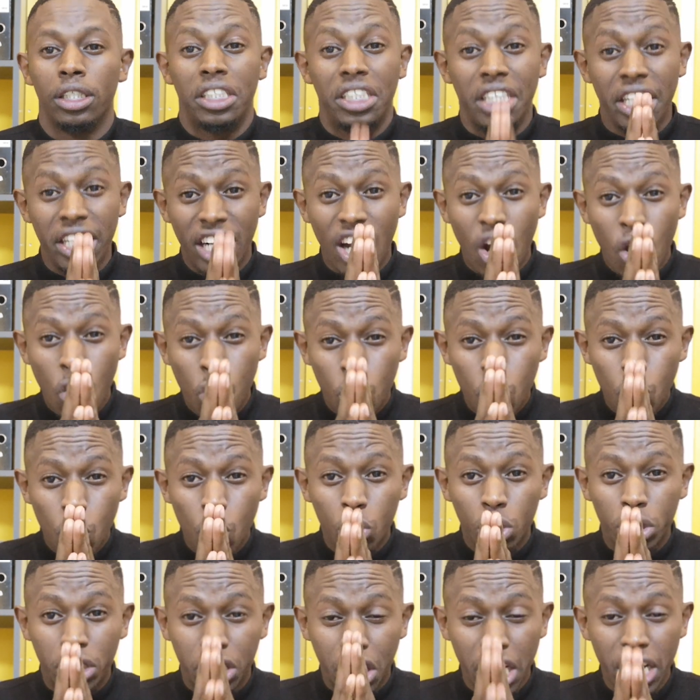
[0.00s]

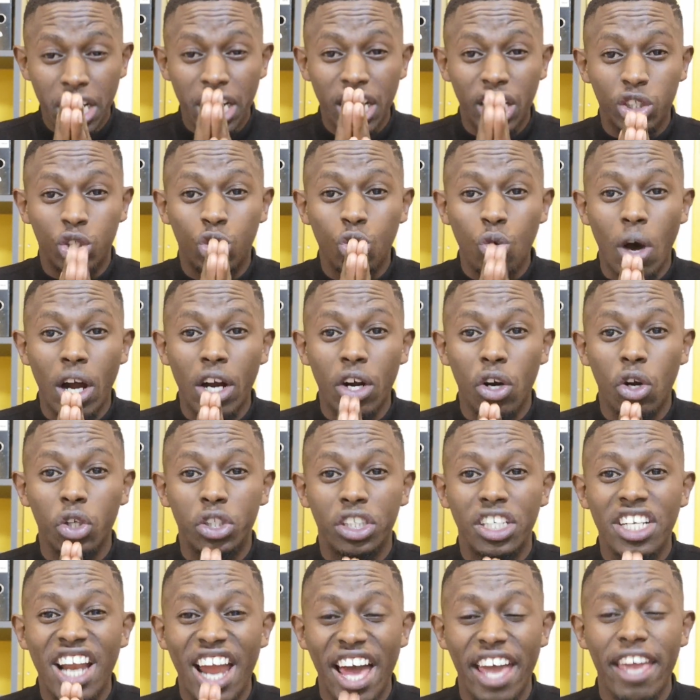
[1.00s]
Trainers who are
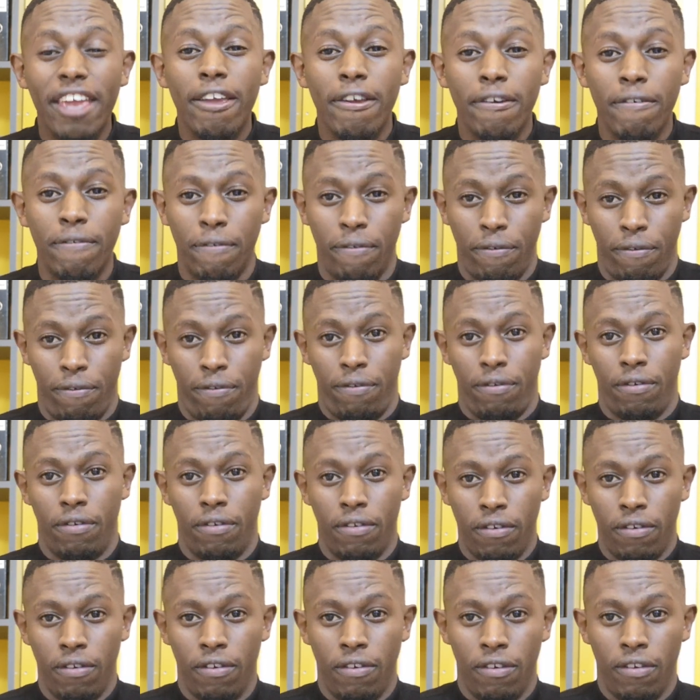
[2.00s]
not naive.
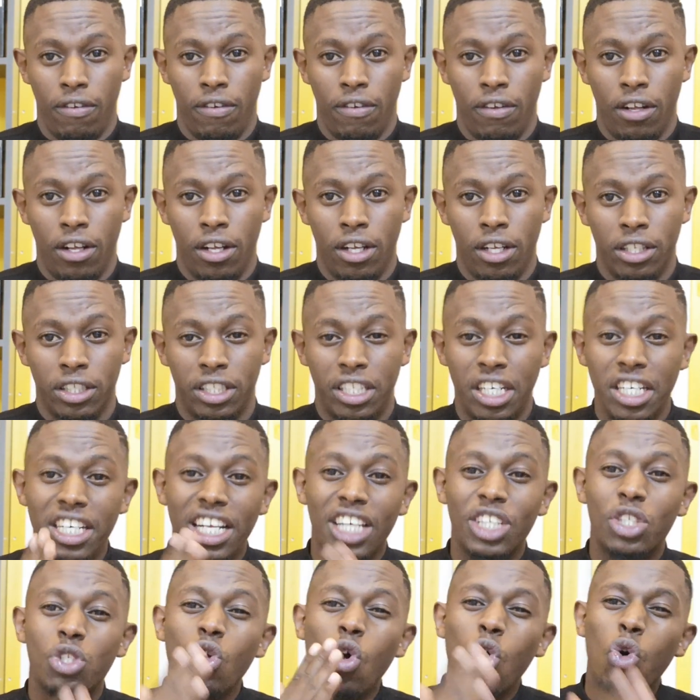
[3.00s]

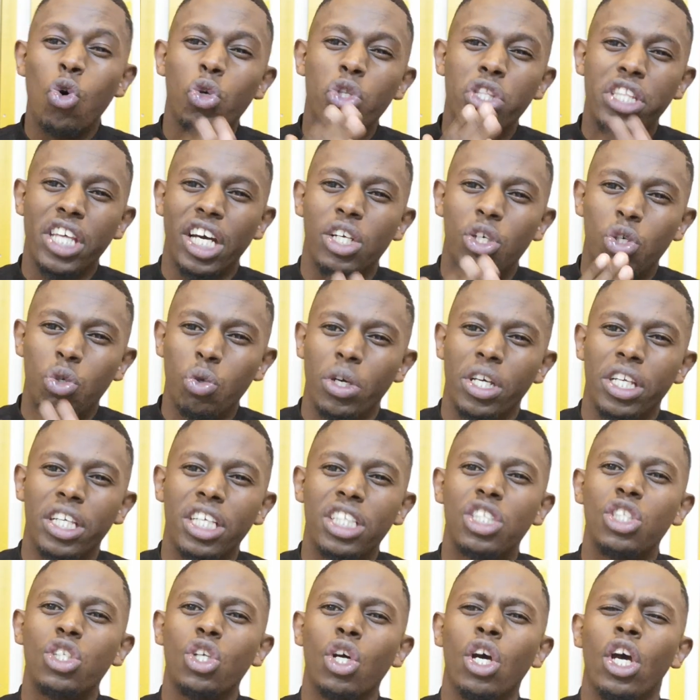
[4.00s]
Trainers know who they are
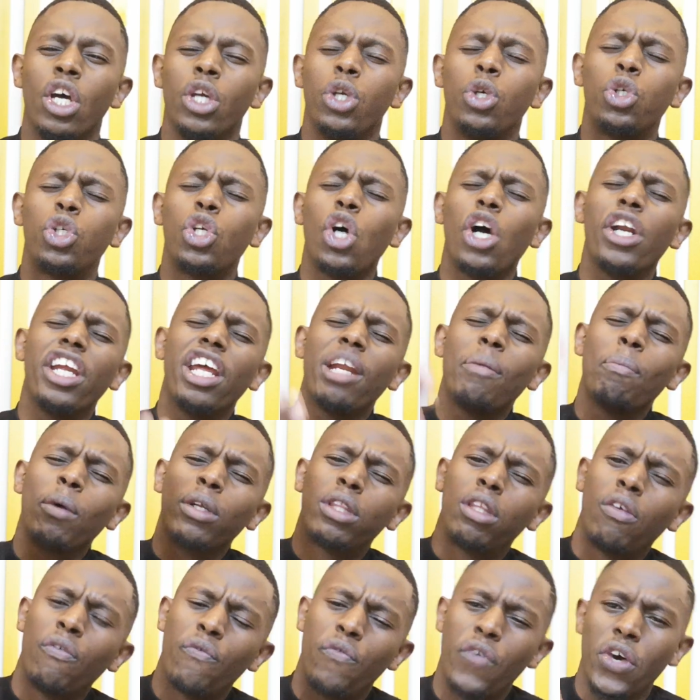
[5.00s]
doing. You don't need
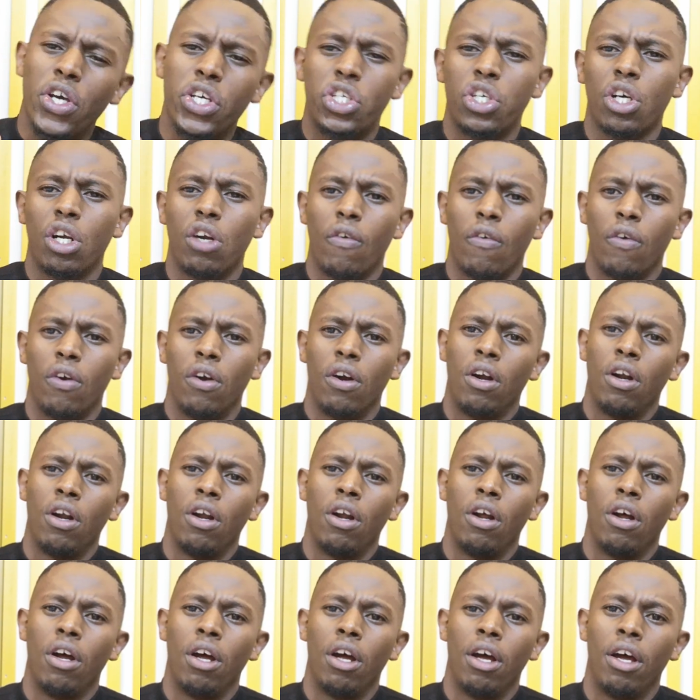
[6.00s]
motivation
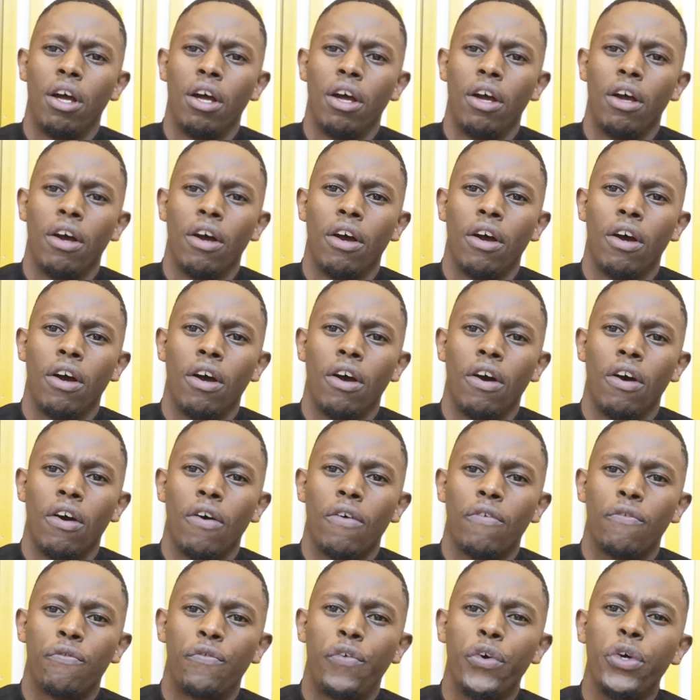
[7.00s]

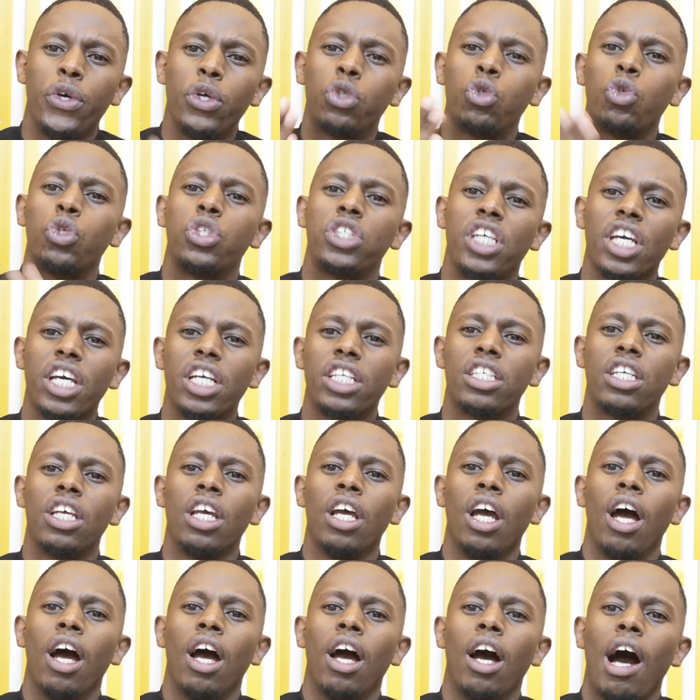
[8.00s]
for you to change
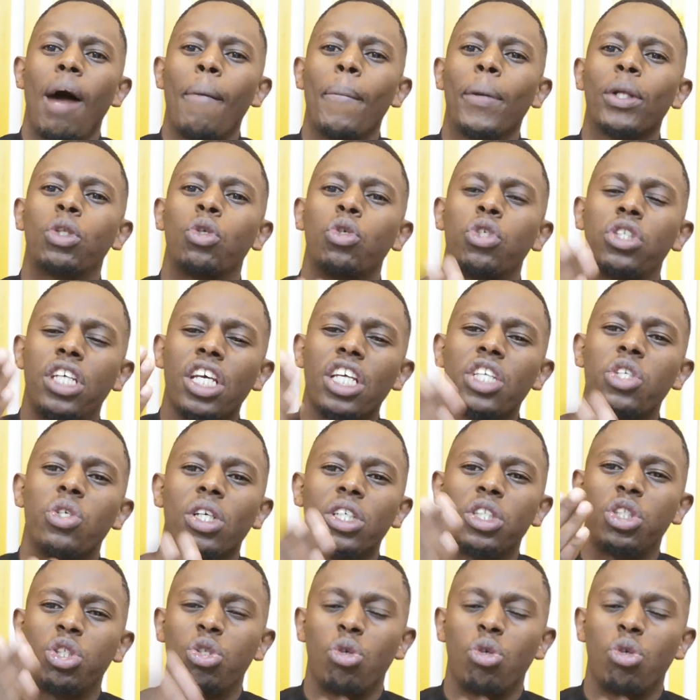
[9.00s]
your